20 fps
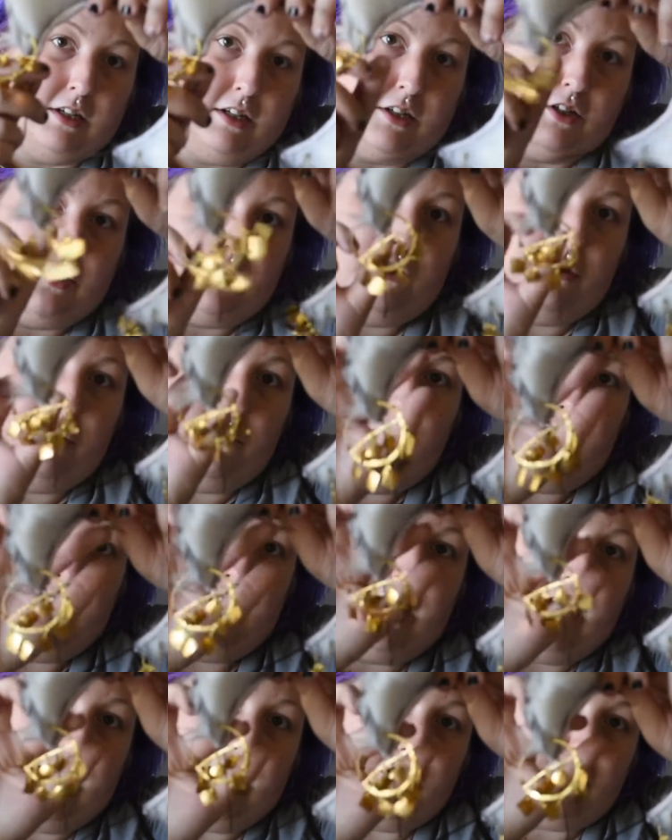to
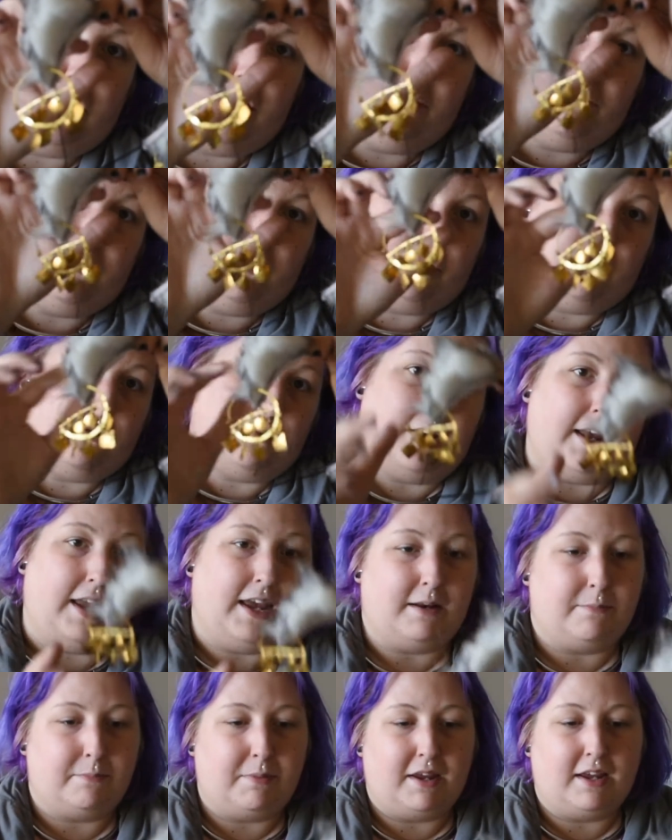attach them to a
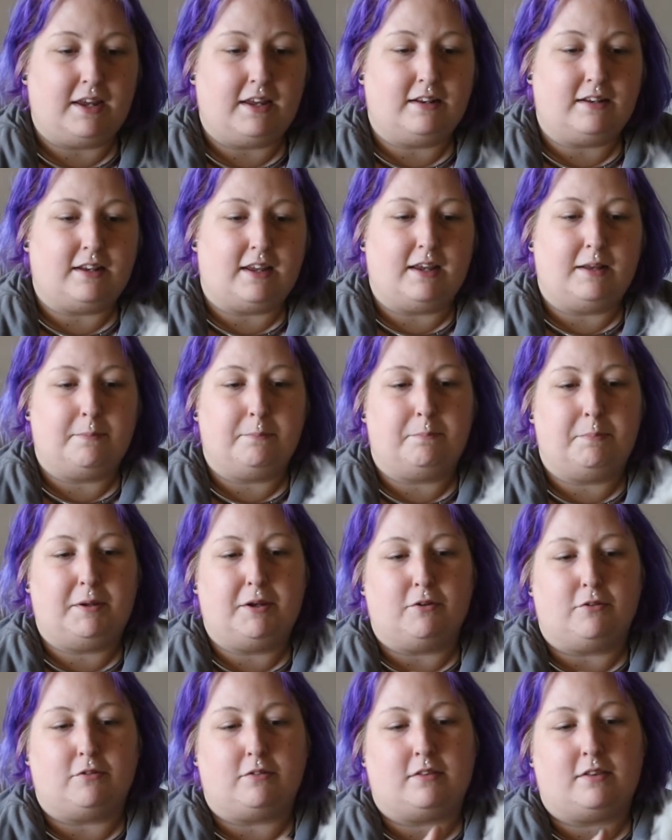headband and
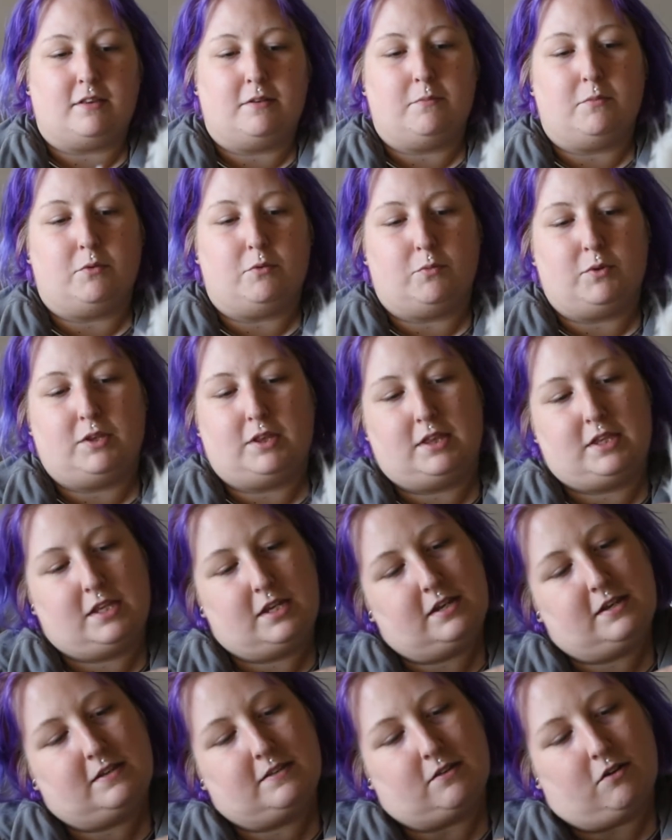pierced them with
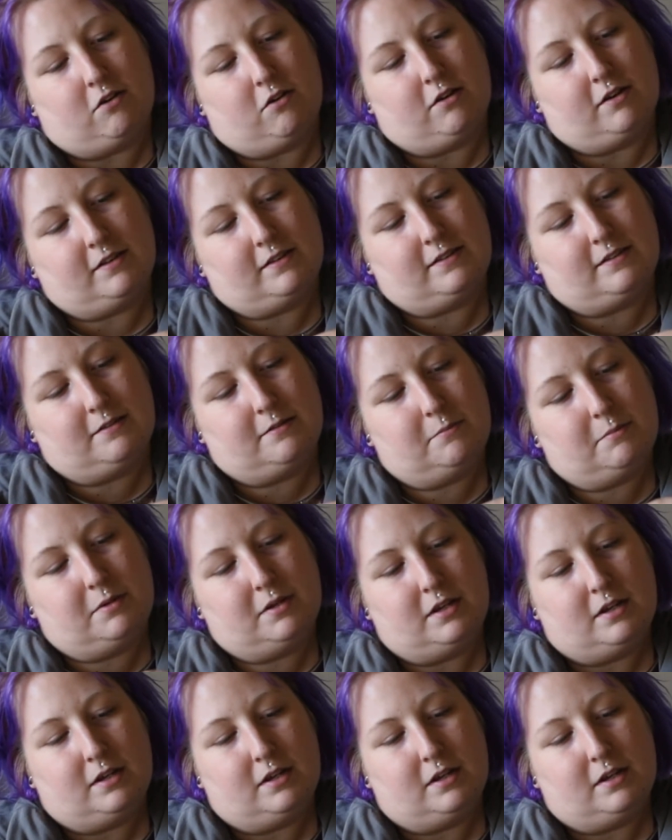these awesome,